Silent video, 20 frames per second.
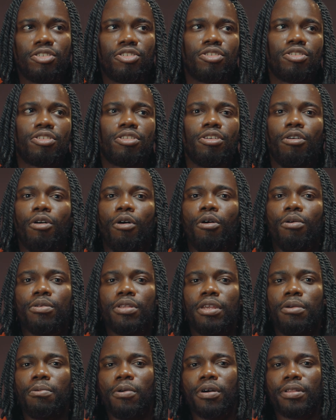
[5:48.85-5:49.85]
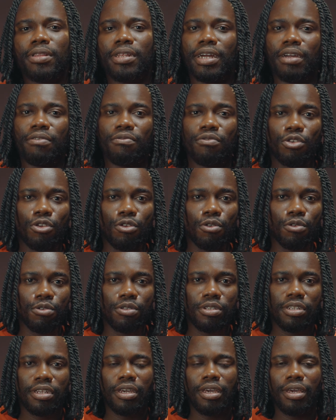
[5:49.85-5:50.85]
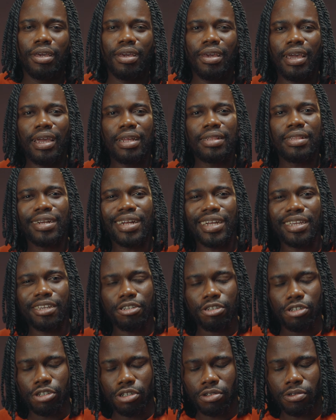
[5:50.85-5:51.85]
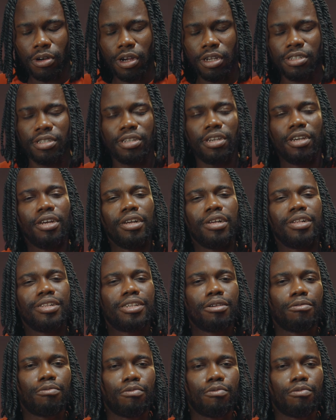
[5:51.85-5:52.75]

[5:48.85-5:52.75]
is just the only one that I've used and that I can trust to